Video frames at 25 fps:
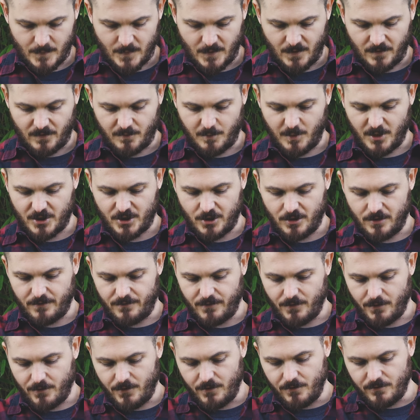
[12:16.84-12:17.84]
especially if
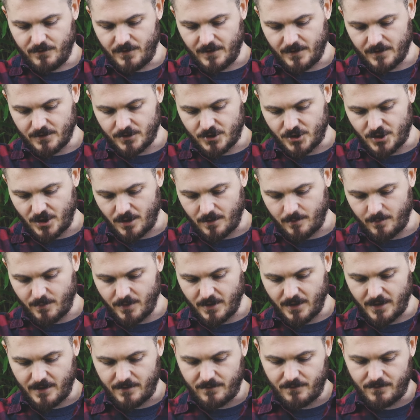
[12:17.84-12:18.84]
you're using a sharp
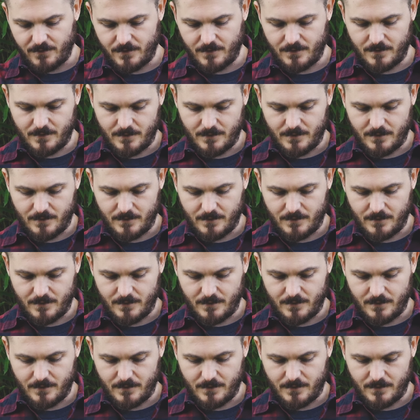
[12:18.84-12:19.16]
knife.